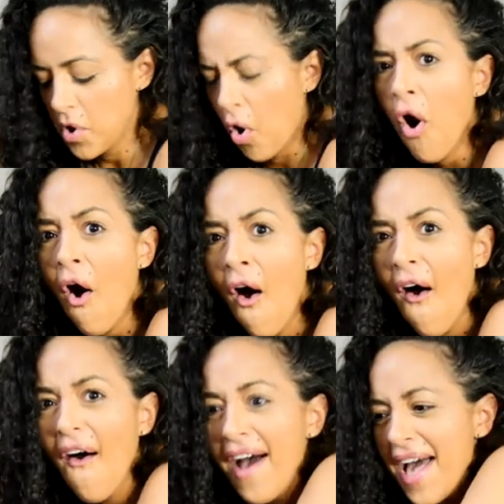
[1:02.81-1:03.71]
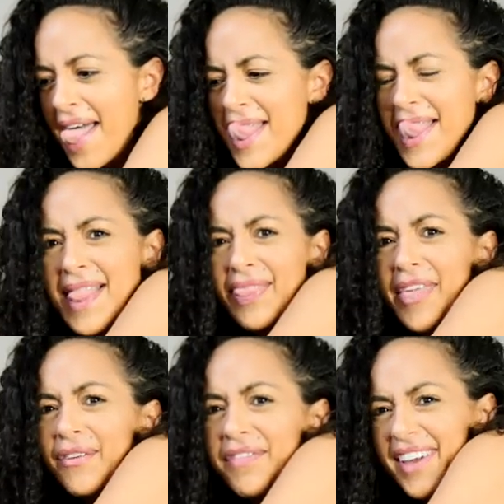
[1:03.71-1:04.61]
Oh,
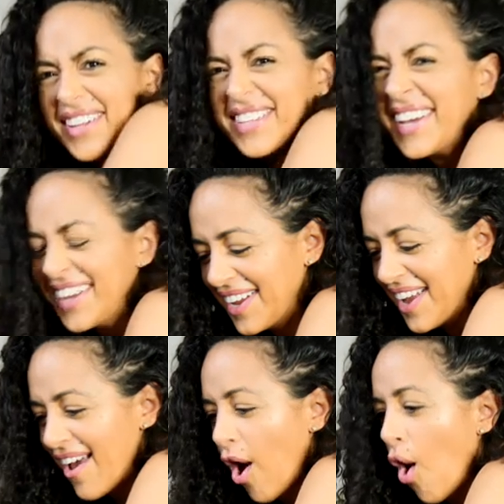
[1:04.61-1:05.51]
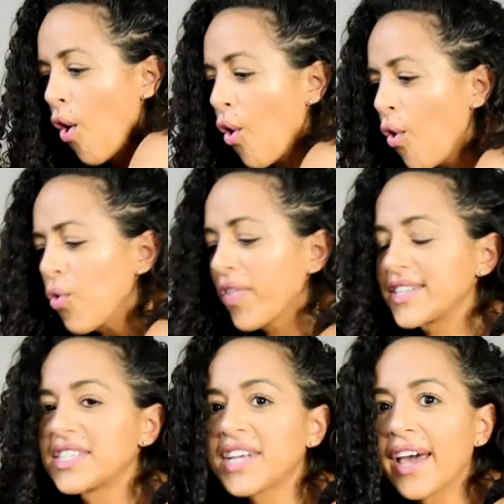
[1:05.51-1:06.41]
they don't fit. Oh,
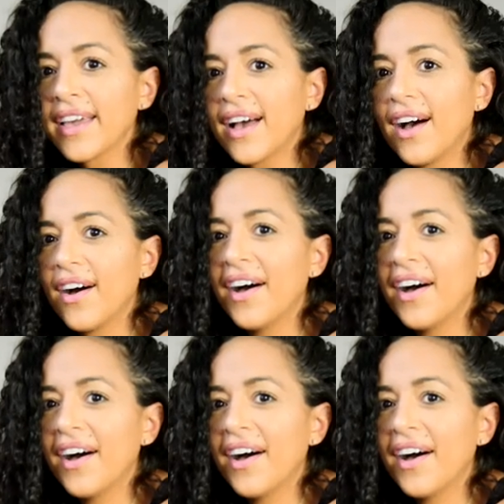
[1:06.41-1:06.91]
that's tight.